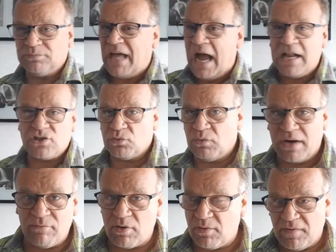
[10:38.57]
tiles or
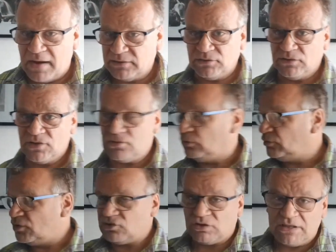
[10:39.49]
whatever you find on the
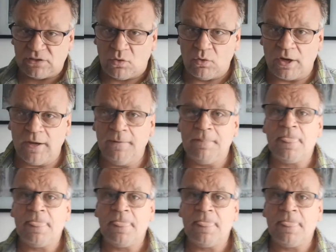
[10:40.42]
street corner.